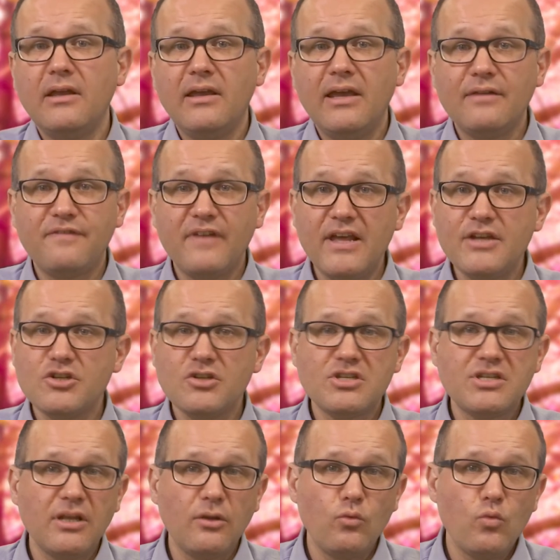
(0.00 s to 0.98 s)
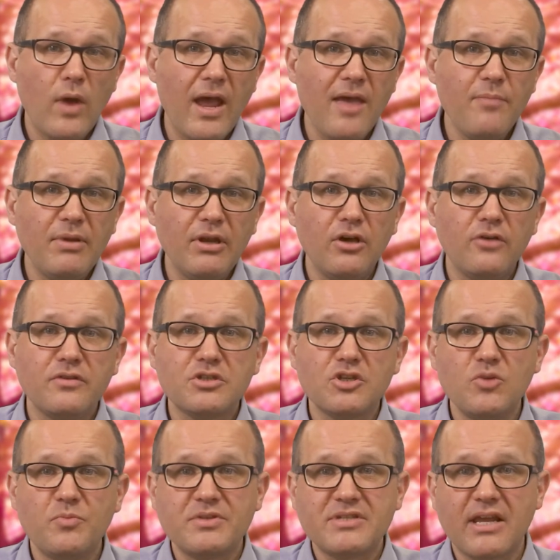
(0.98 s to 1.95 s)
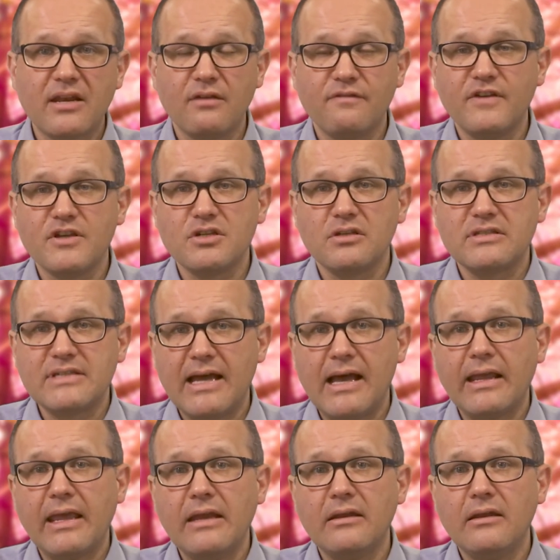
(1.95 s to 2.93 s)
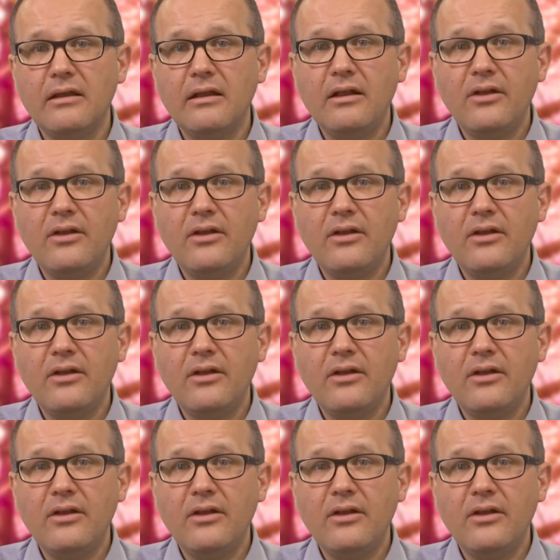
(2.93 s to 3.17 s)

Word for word: Inflation's still way below the 2% official target,